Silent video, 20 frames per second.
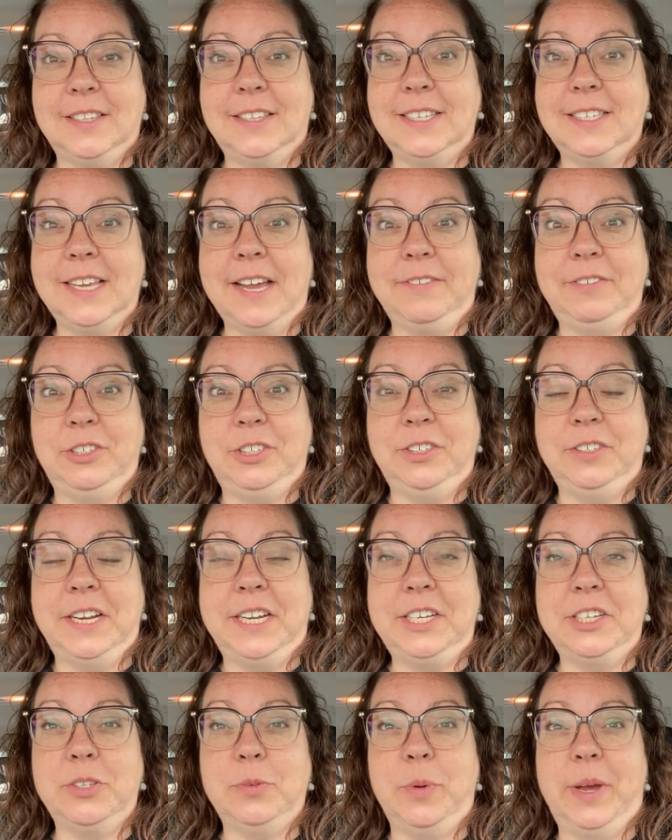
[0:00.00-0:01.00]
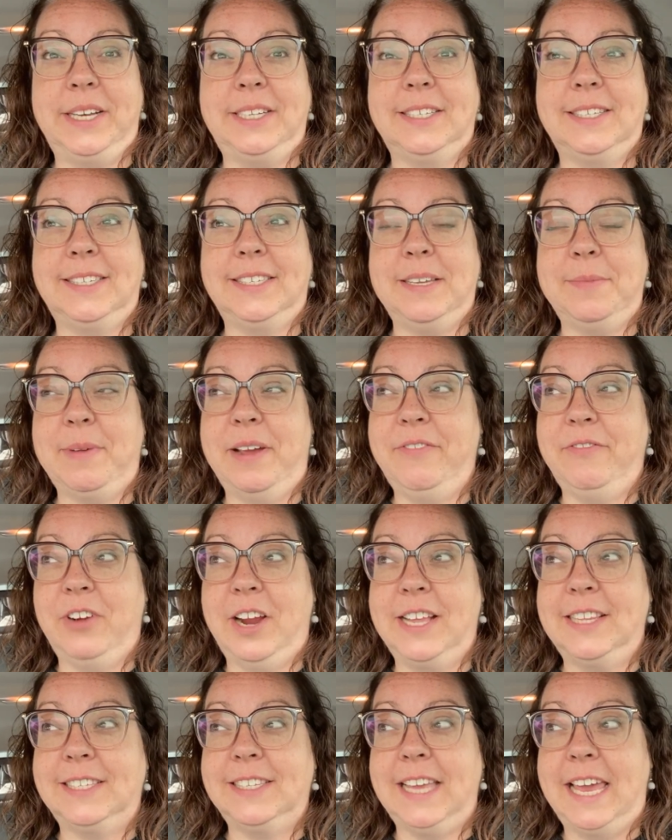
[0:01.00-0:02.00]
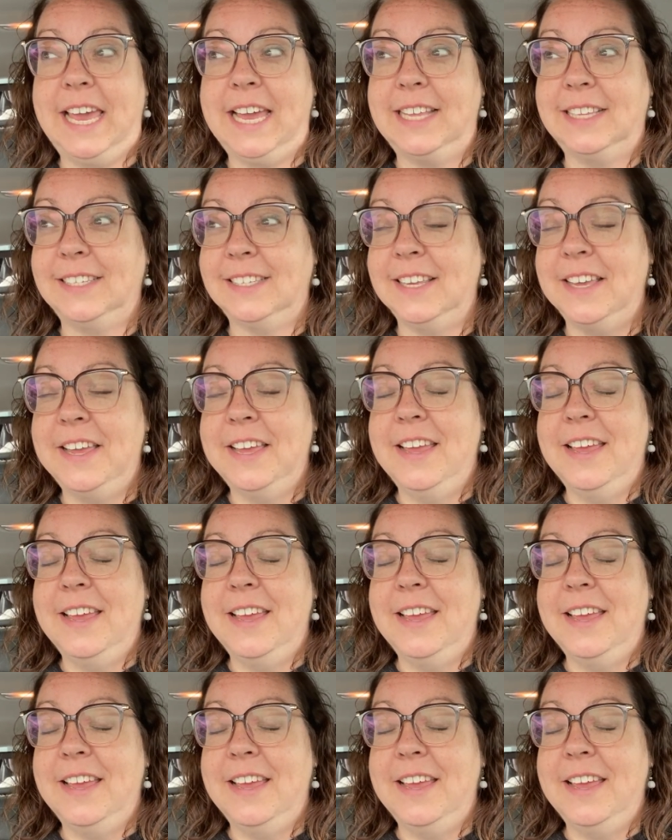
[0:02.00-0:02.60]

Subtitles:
This afternoon I just went to see my friend's kids.